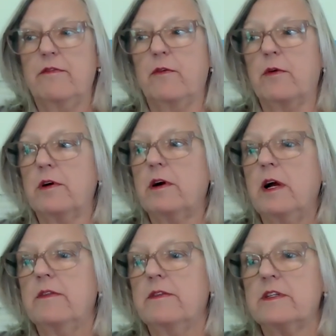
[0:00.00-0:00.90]
for
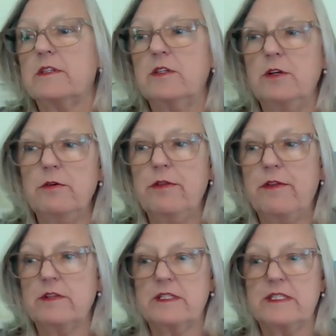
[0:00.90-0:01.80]
the
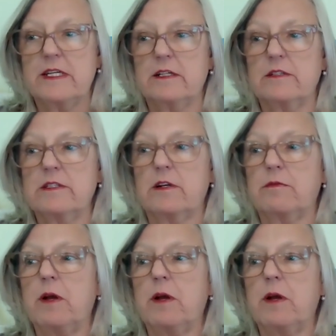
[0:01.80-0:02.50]
youth skills that are